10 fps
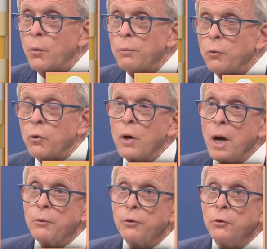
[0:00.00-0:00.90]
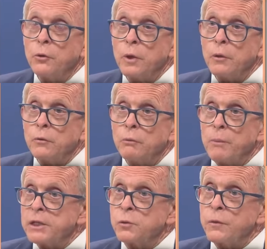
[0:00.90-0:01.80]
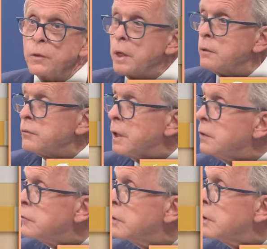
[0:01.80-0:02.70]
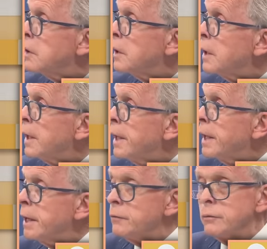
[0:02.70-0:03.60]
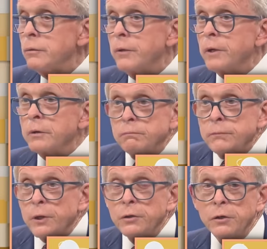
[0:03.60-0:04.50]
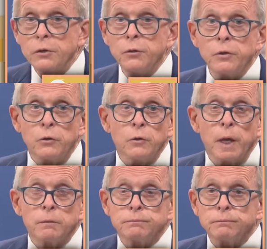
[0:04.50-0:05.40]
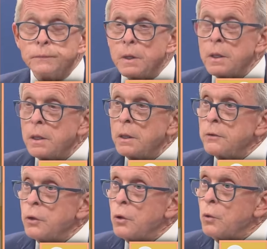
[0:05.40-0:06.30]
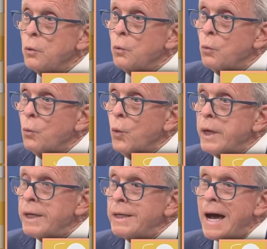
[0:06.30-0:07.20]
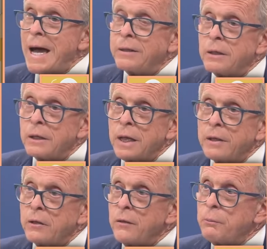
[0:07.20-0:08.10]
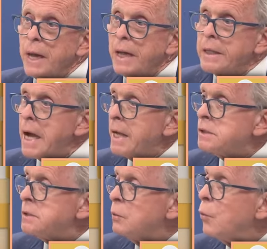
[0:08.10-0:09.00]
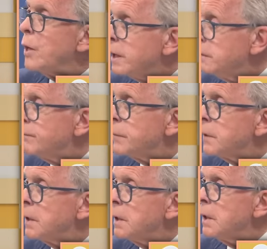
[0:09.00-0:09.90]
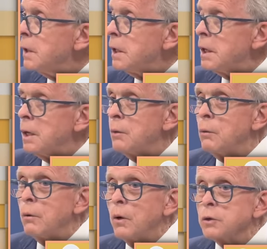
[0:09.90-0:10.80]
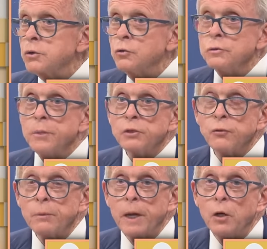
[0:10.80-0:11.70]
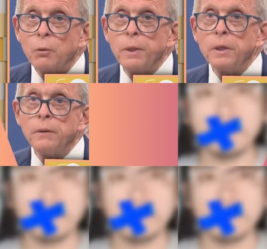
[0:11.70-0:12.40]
one more opportunity to mess with the United States, and they're continuing to do that. So we cannot let the bad guys win. Our schools must remain open.